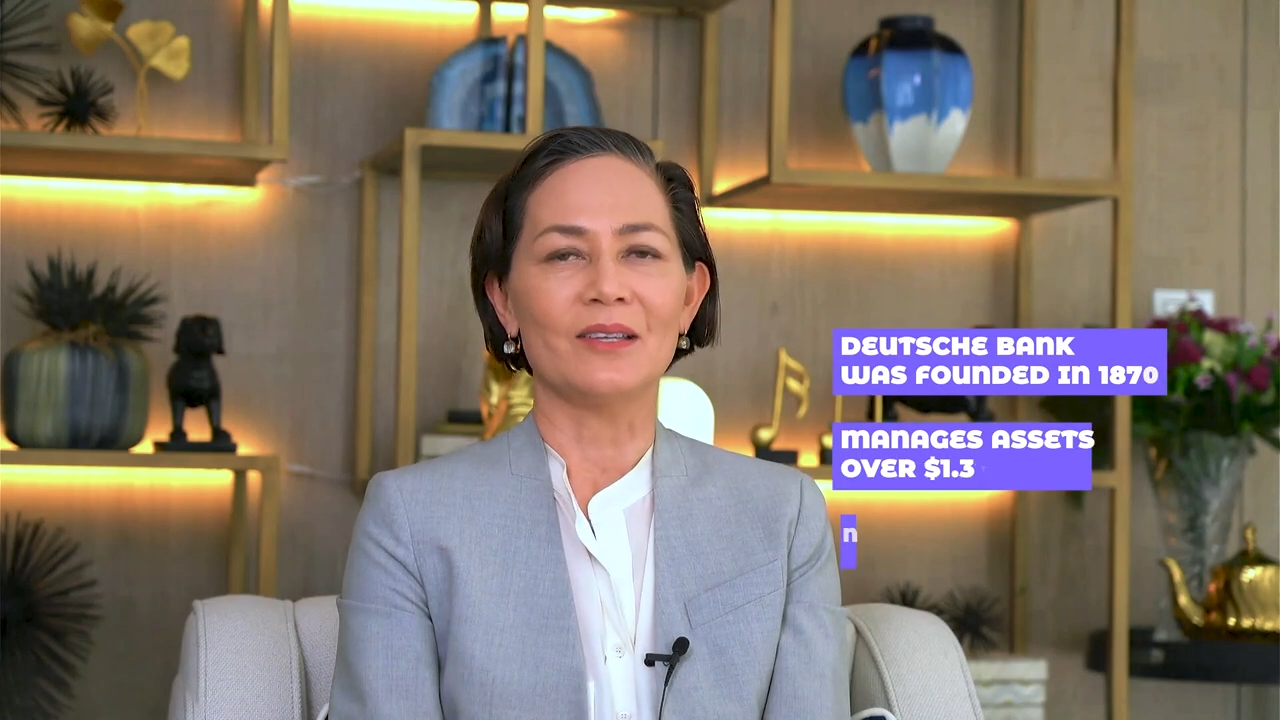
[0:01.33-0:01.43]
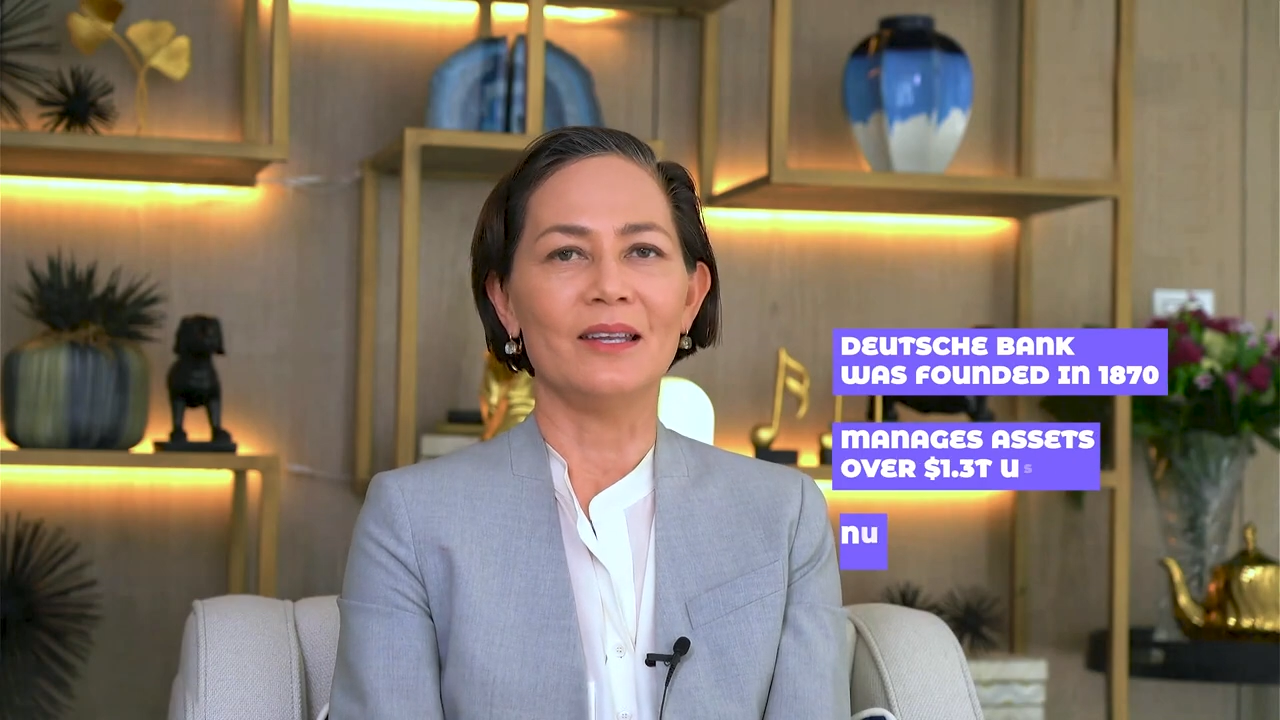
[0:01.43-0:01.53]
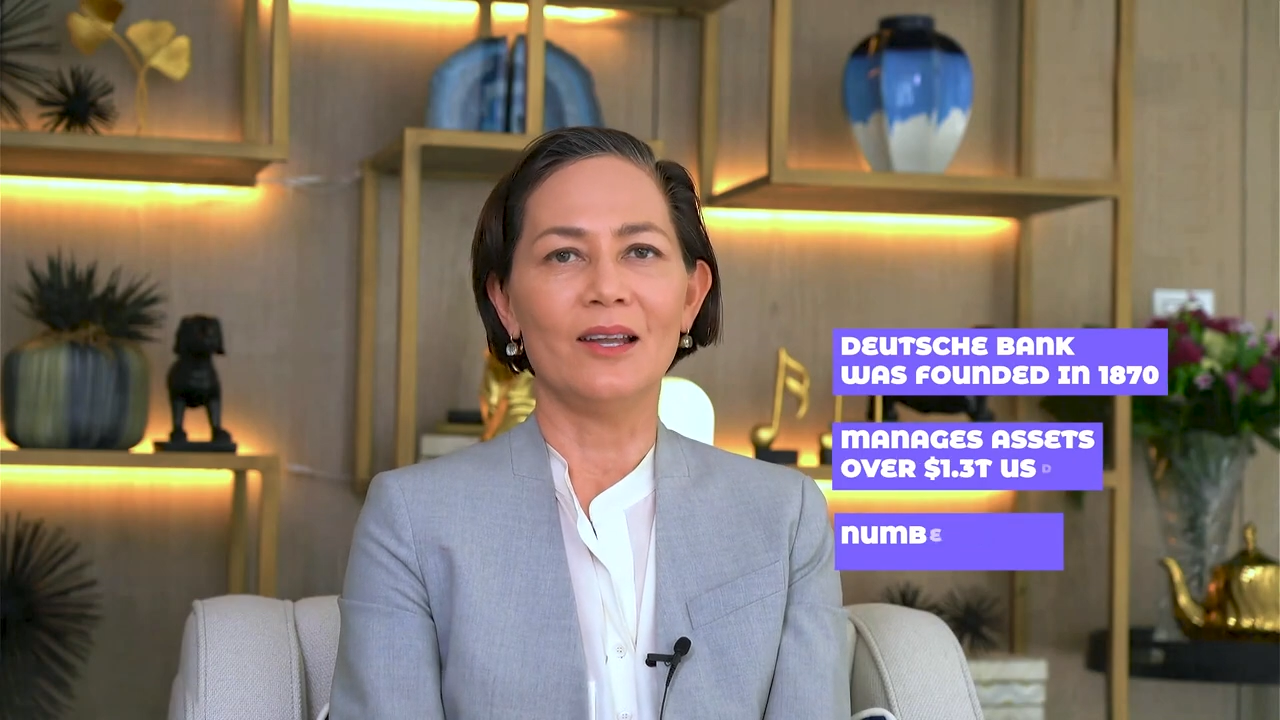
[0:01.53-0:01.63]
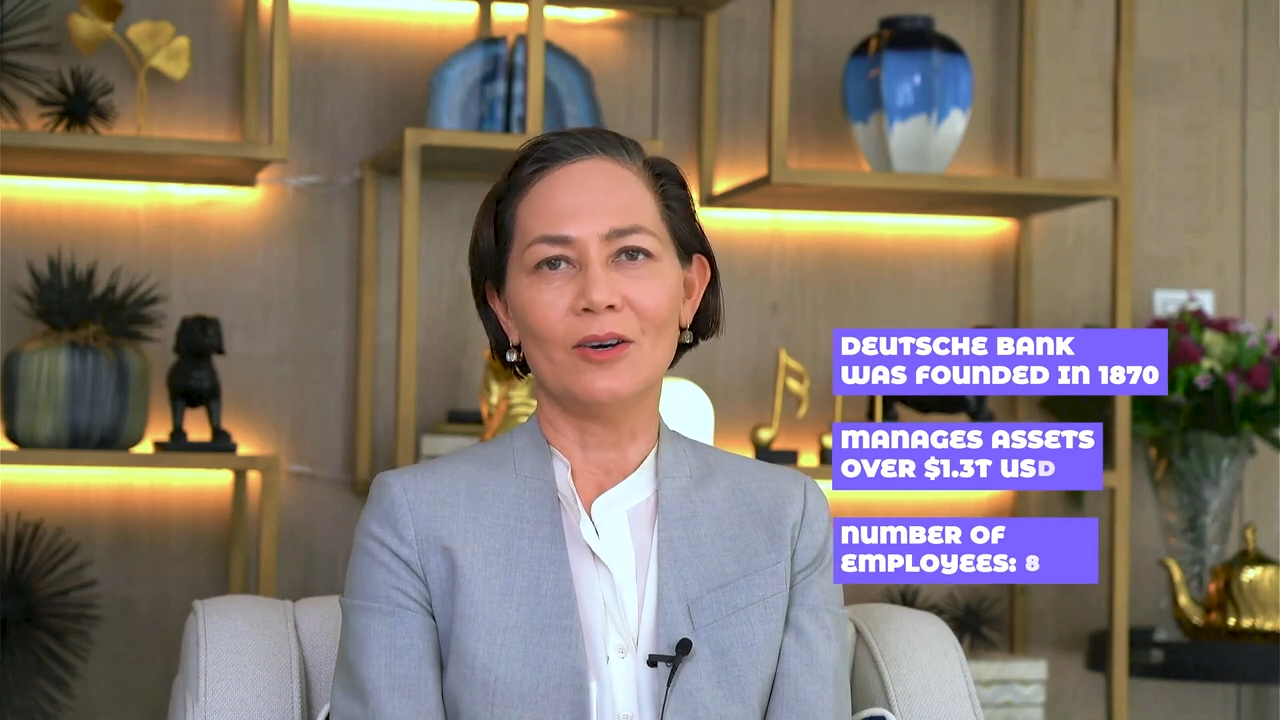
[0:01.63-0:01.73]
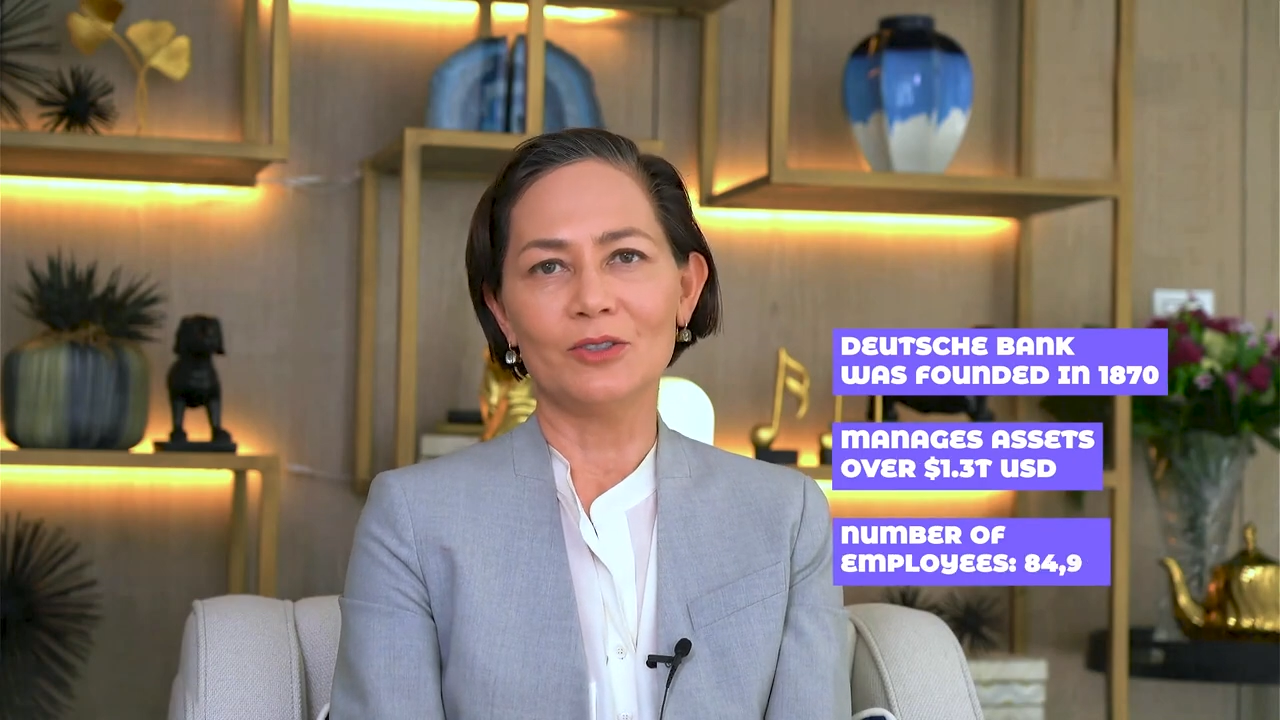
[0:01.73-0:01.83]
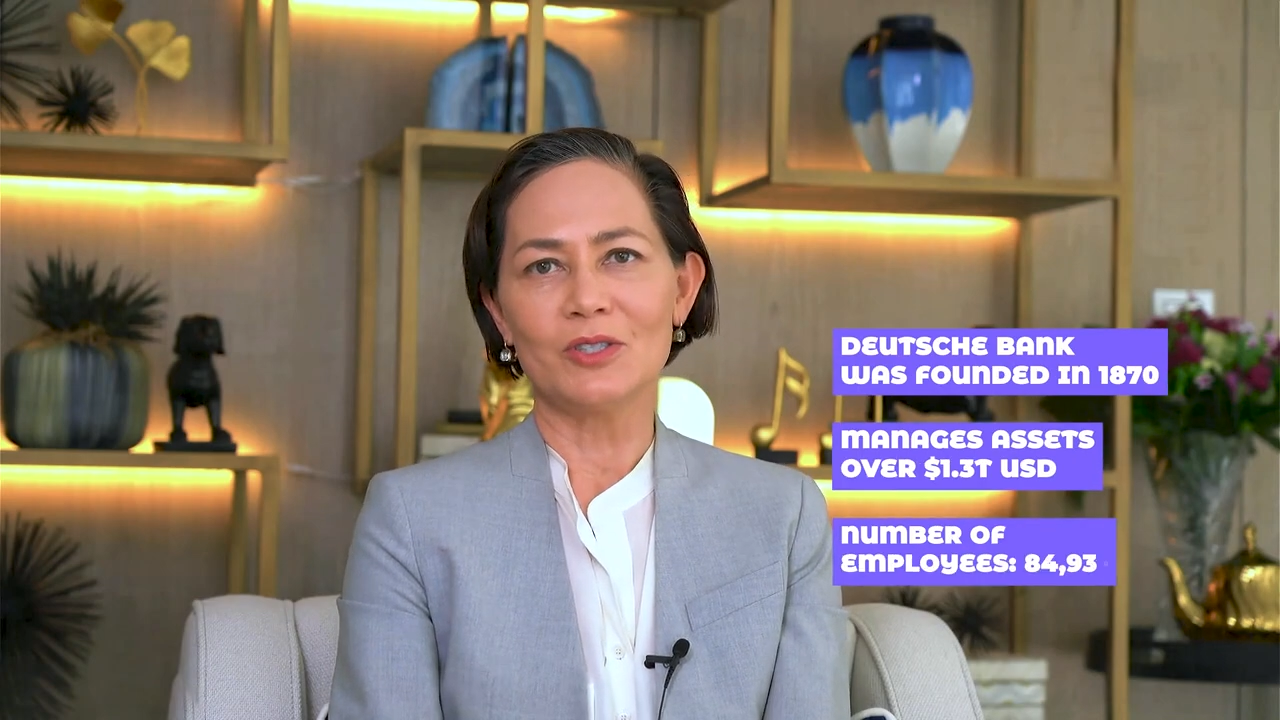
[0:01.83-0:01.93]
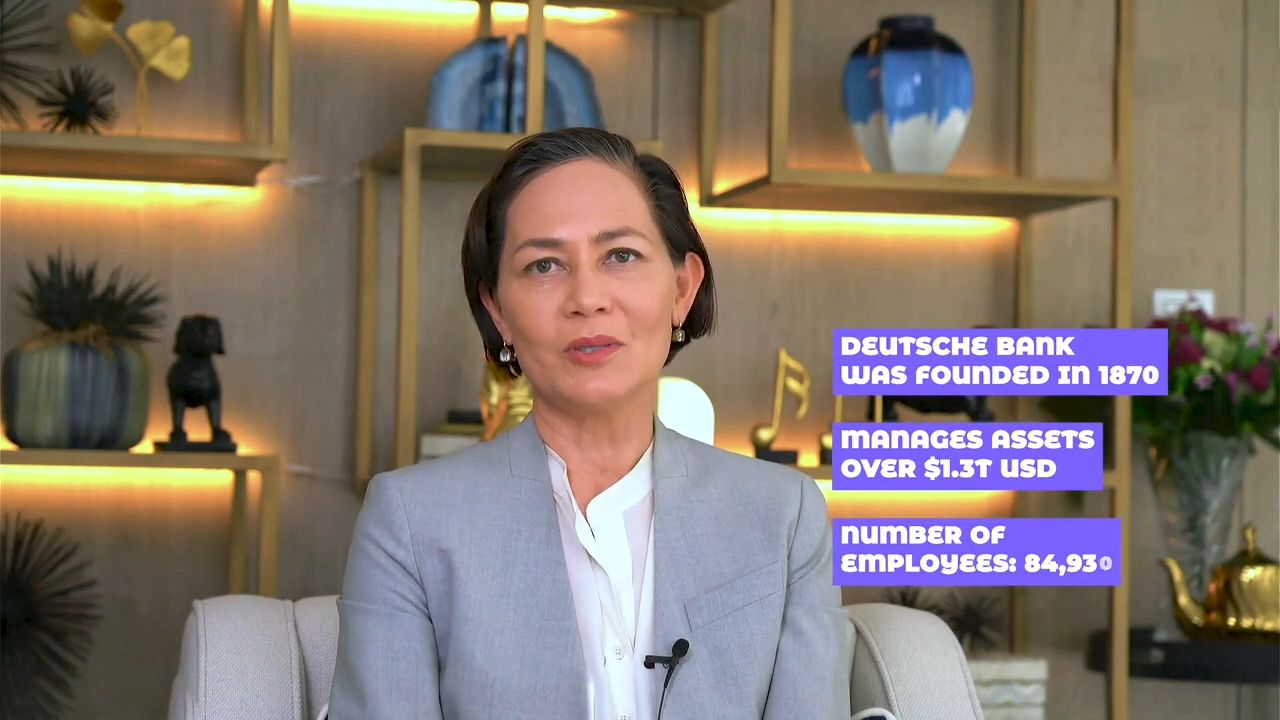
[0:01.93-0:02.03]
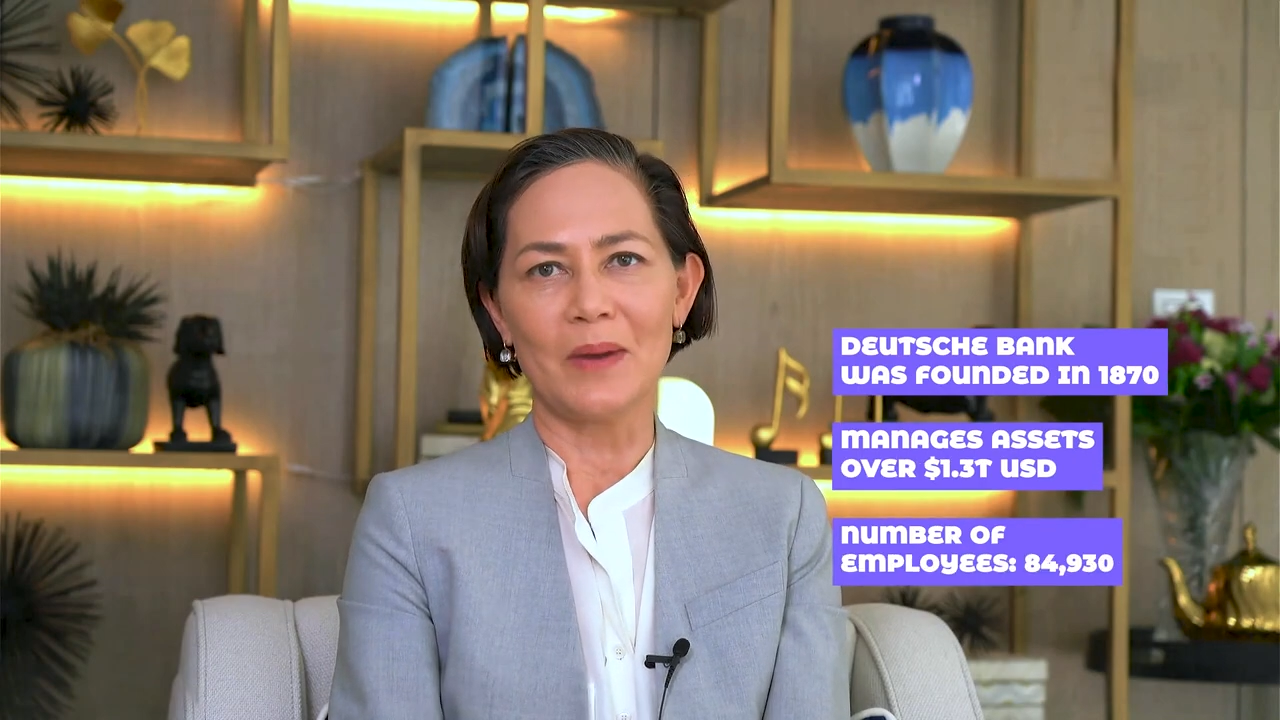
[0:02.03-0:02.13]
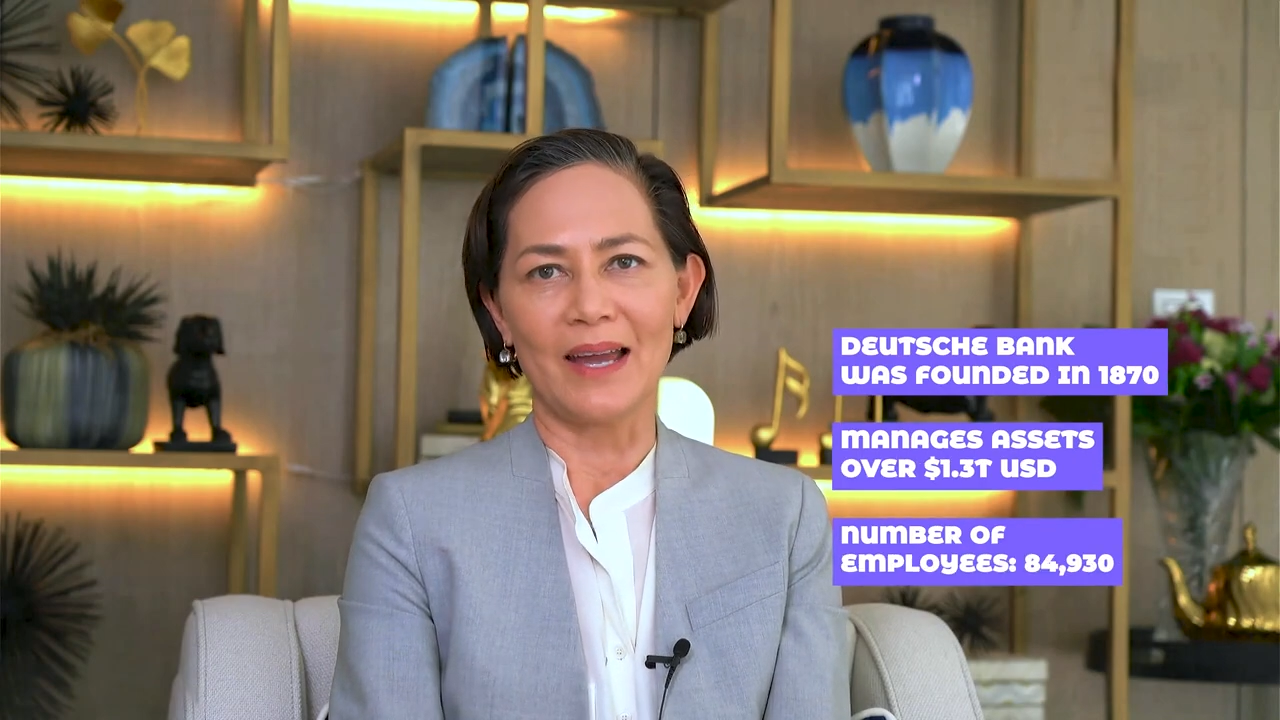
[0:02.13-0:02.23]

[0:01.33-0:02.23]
largest